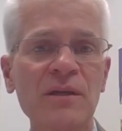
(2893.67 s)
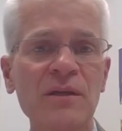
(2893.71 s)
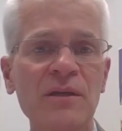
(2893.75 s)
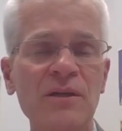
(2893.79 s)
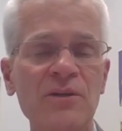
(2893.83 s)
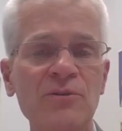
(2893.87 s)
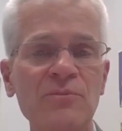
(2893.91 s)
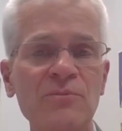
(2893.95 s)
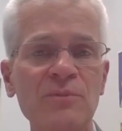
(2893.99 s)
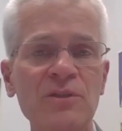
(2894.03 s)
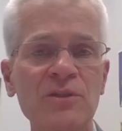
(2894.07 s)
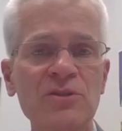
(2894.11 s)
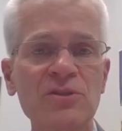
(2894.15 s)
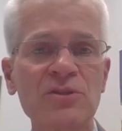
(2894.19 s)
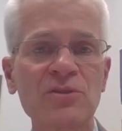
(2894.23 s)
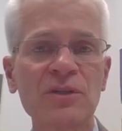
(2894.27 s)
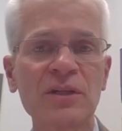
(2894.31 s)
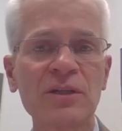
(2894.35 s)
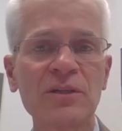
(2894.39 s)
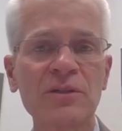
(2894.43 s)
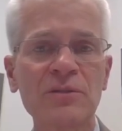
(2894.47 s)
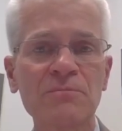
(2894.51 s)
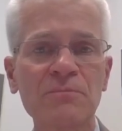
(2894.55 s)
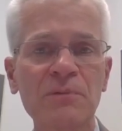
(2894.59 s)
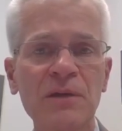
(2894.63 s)
In the Minnesota
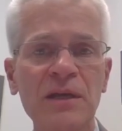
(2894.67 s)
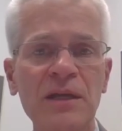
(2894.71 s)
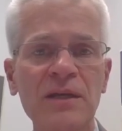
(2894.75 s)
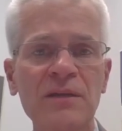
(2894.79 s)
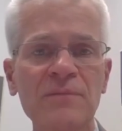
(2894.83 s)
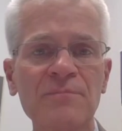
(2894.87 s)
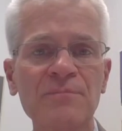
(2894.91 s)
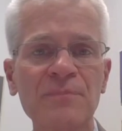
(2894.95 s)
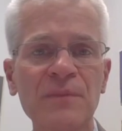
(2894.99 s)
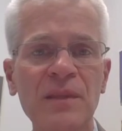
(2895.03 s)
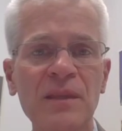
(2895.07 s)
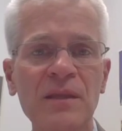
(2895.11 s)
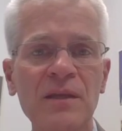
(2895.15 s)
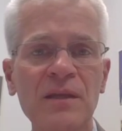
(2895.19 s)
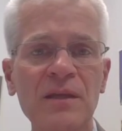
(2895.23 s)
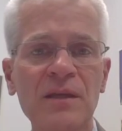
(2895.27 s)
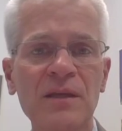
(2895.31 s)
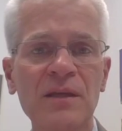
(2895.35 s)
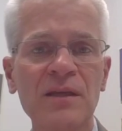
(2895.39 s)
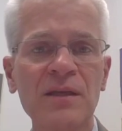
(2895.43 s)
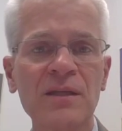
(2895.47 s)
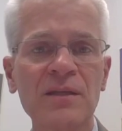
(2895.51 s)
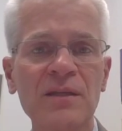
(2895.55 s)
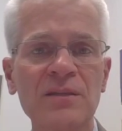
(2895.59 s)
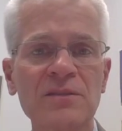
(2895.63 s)
Health Plan,
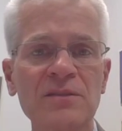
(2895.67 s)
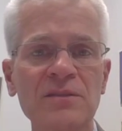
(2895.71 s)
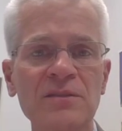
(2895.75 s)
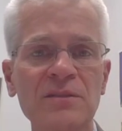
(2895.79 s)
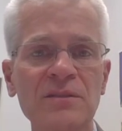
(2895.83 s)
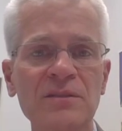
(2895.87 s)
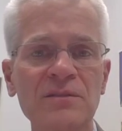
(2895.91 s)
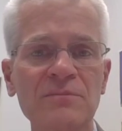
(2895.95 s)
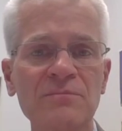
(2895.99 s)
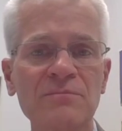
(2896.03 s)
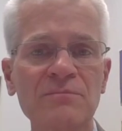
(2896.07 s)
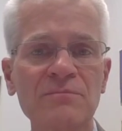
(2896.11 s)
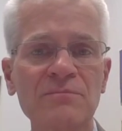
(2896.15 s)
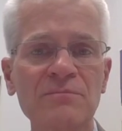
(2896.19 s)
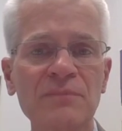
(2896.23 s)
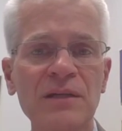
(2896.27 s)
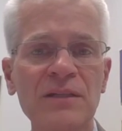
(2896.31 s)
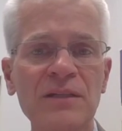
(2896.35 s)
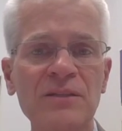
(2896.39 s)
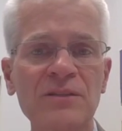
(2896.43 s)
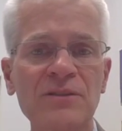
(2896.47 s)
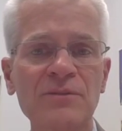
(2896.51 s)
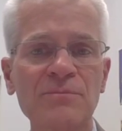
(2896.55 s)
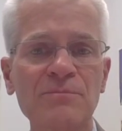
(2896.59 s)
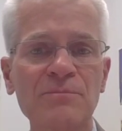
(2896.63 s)
it's a
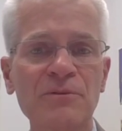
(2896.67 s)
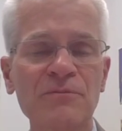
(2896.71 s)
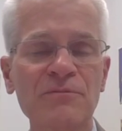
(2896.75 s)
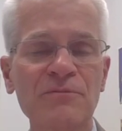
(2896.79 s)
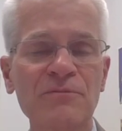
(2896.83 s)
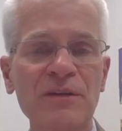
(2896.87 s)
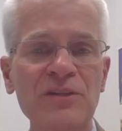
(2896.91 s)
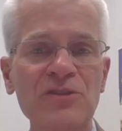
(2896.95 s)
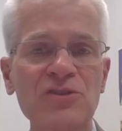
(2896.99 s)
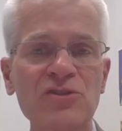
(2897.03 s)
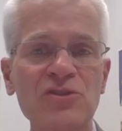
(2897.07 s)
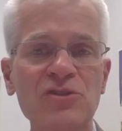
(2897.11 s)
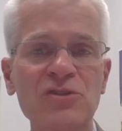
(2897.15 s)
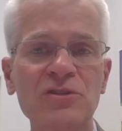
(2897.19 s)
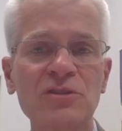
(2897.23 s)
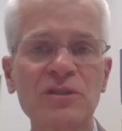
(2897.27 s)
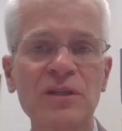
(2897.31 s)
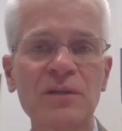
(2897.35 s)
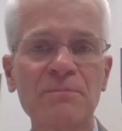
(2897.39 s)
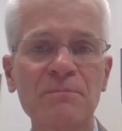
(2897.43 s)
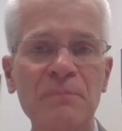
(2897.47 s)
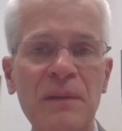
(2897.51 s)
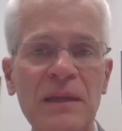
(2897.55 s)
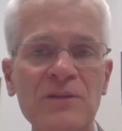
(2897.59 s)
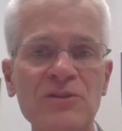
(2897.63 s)
medical professional
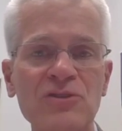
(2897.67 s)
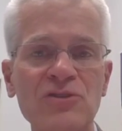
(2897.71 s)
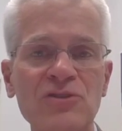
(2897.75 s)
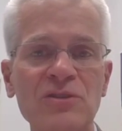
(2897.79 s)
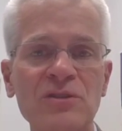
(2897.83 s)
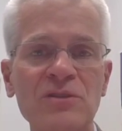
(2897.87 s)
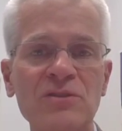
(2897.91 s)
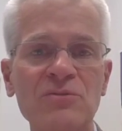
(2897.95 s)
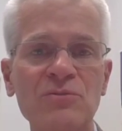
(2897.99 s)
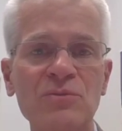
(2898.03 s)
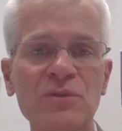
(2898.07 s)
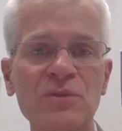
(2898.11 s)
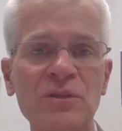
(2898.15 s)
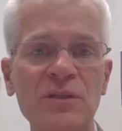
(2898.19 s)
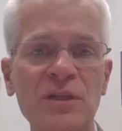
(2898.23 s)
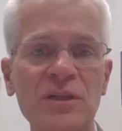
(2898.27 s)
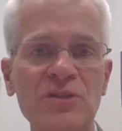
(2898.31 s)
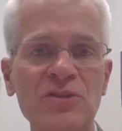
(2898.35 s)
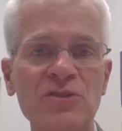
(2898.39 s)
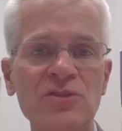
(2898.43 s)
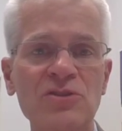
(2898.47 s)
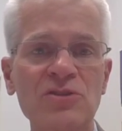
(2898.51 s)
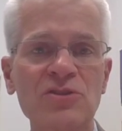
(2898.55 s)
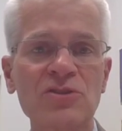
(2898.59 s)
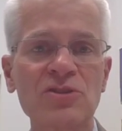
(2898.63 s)
and patient
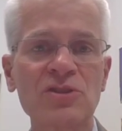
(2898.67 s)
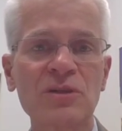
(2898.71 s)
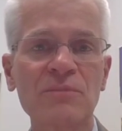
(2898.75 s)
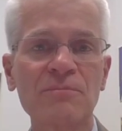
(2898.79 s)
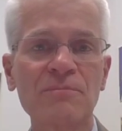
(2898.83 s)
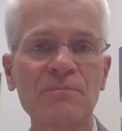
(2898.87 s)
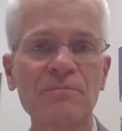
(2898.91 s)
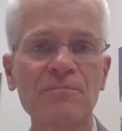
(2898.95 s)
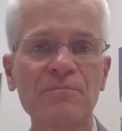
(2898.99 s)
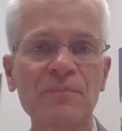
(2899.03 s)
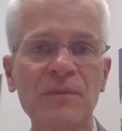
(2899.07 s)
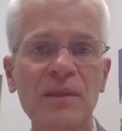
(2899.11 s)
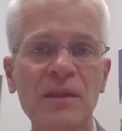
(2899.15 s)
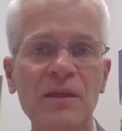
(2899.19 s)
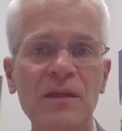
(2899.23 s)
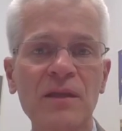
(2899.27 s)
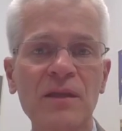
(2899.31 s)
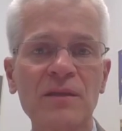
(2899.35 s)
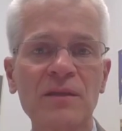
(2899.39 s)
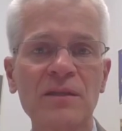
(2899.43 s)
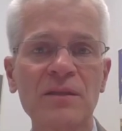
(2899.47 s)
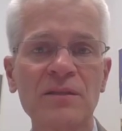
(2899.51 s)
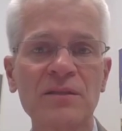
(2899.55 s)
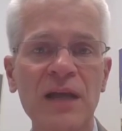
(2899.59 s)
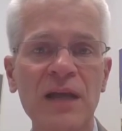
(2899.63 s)
relationship.
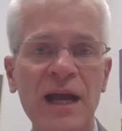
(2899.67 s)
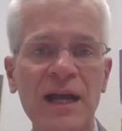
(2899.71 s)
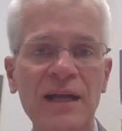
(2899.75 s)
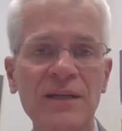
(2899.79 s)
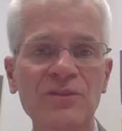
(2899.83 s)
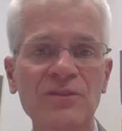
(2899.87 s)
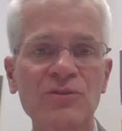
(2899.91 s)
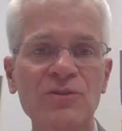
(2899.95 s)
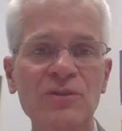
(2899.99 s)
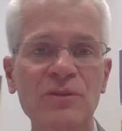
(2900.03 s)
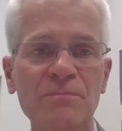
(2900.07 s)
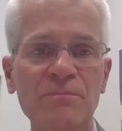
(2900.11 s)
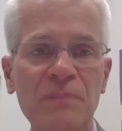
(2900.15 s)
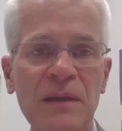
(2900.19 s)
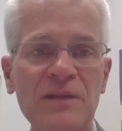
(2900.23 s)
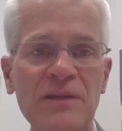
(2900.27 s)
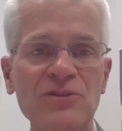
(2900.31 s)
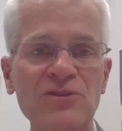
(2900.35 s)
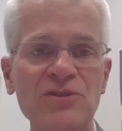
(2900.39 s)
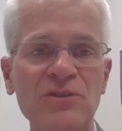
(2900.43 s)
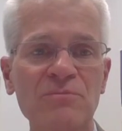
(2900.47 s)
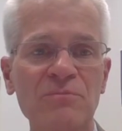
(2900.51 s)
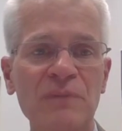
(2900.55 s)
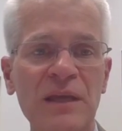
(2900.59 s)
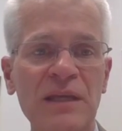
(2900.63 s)
The doctor and
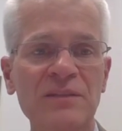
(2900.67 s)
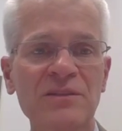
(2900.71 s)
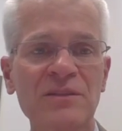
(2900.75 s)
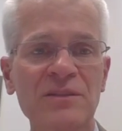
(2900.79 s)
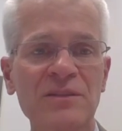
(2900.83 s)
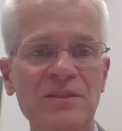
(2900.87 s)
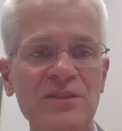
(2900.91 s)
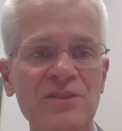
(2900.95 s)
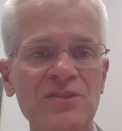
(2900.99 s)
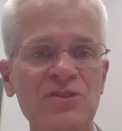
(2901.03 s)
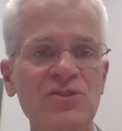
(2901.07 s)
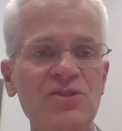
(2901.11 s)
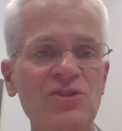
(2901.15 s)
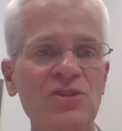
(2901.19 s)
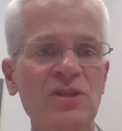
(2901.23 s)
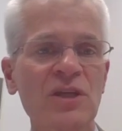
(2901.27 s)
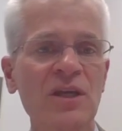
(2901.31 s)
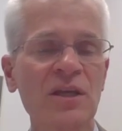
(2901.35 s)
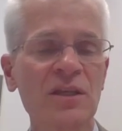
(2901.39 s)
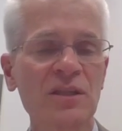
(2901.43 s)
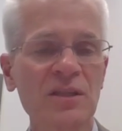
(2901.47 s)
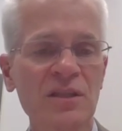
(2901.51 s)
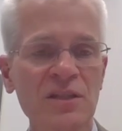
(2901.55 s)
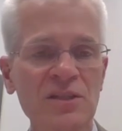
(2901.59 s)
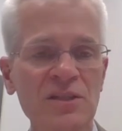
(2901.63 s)
patient make the decision.
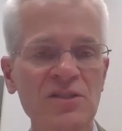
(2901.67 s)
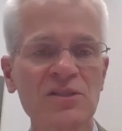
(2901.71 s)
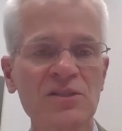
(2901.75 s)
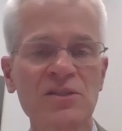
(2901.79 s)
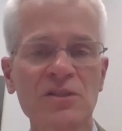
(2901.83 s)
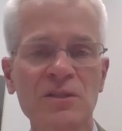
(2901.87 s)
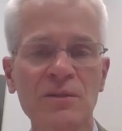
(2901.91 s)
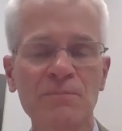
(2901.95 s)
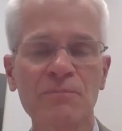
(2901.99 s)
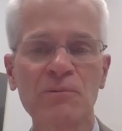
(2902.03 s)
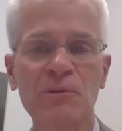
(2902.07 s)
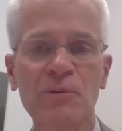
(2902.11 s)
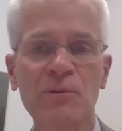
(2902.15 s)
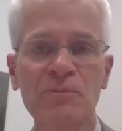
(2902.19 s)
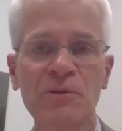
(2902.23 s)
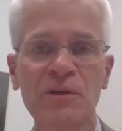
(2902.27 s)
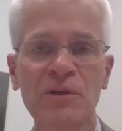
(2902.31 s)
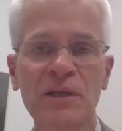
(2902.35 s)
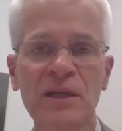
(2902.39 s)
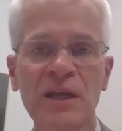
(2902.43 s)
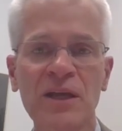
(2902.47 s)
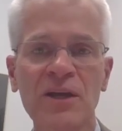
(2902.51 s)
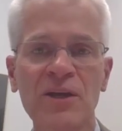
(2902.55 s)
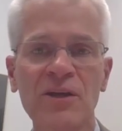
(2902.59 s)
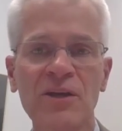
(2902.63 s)
This is the
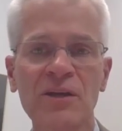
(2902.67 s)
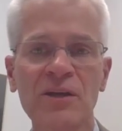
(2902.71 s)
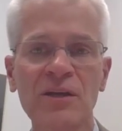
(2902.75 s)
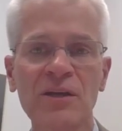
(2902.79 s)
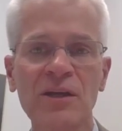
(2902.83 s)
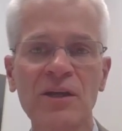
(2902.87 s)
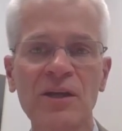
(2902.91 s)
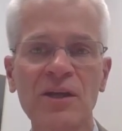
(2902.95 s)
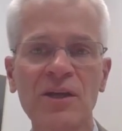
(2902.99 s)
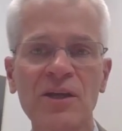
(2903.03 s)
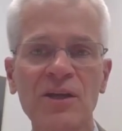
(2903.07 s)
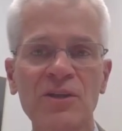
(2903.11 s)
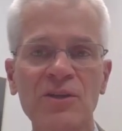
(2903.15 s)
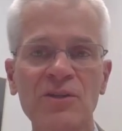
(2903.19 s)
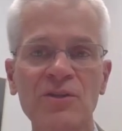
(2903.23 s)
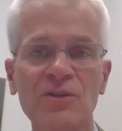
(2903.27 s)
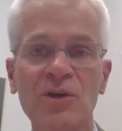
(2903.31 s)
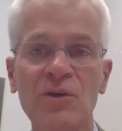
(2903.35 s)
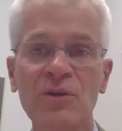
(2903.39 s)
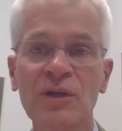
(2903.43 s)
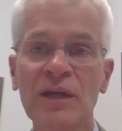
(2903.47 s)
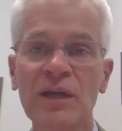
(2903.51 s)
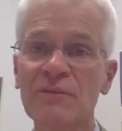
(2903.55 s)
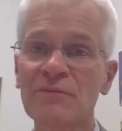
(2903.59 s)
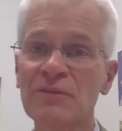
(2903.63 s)
appropriate care. You
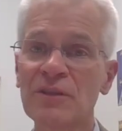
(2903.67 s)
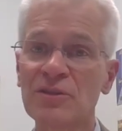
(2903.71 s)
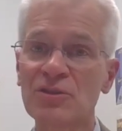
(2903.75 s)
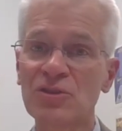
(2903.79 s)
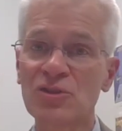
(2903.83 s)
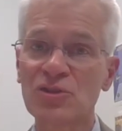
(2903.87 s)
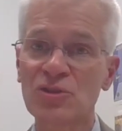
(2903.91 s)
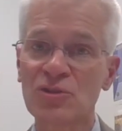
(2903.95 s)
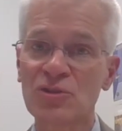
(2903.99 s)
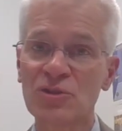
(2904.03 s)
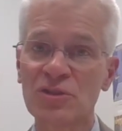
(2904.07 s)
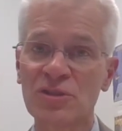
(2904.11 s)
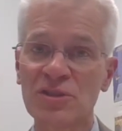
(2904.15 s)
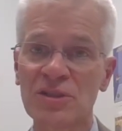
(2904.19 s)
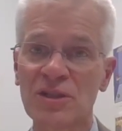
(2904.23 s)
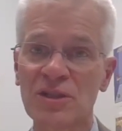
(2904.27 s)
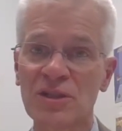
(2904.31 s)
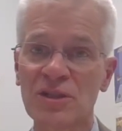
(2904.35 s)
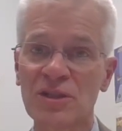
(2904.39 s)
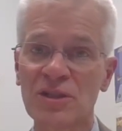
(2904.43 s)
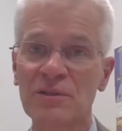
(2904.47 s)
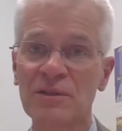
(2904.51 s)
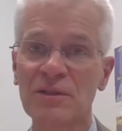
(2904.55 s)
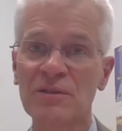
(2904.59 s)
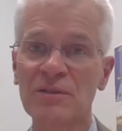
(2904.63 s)
don't have the insurance
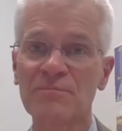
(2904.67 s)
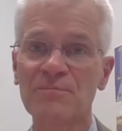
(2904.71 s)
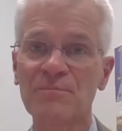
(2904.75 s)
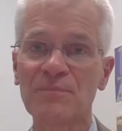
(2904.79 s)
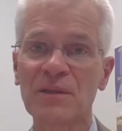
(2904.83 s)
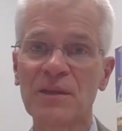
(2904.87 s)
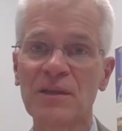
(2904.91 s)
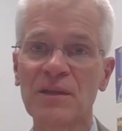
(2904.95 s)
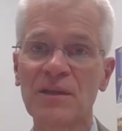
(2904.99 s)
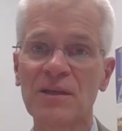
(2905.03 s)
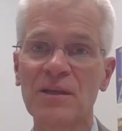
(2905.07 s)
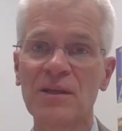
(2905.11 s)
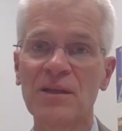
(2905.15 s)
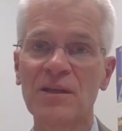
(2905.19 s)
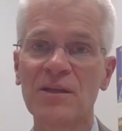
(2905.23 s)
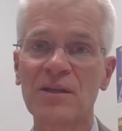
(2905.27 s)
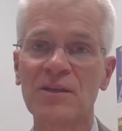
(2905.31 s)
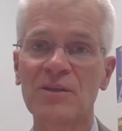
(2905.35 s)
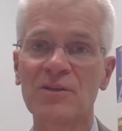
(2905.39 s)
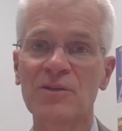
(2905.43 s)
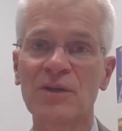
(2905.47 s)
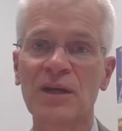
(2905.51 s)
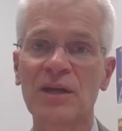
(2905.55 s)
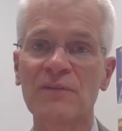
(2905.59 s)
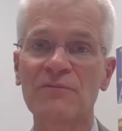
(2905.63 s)
company.
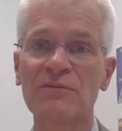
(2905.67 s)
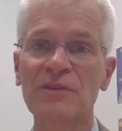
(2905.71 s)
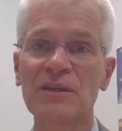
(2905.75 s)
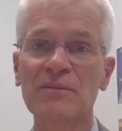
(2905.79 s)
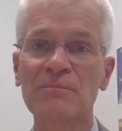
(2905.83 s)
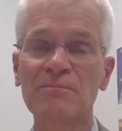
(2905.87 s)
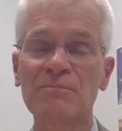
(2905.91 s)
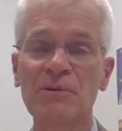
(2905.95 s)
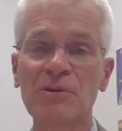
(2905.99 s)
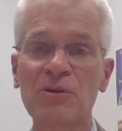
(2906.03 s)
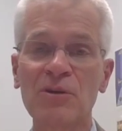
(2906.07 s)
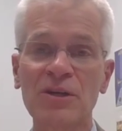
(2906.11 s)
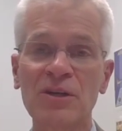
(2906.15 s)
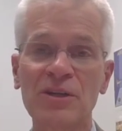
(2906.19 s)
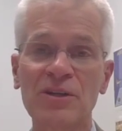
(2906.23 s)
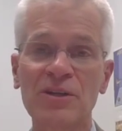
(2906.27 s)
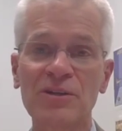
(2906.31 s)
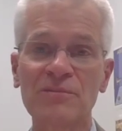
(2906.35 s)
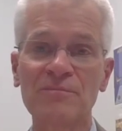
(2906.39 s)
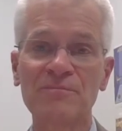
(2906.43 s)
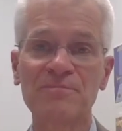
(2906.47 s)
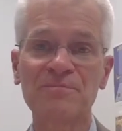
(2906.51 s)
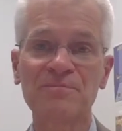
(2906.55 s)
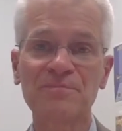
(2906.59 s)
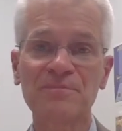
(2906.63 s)
You don't have the
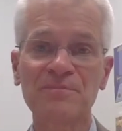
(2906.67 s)
employer.